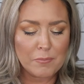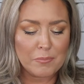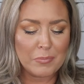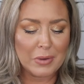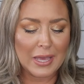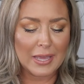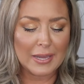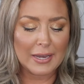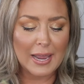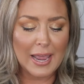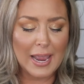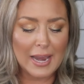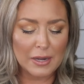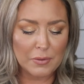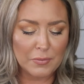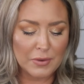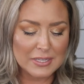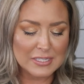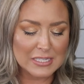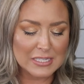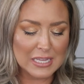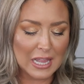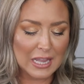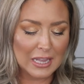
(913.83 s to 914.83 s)
But
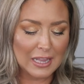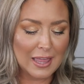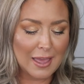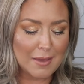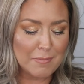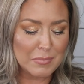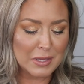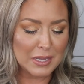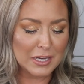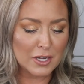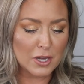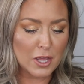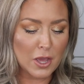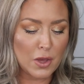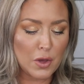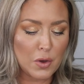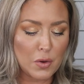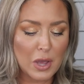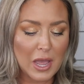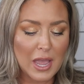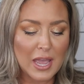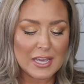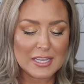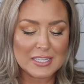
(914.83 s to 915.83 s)
anyways, let me
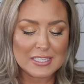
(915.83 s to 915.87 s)
know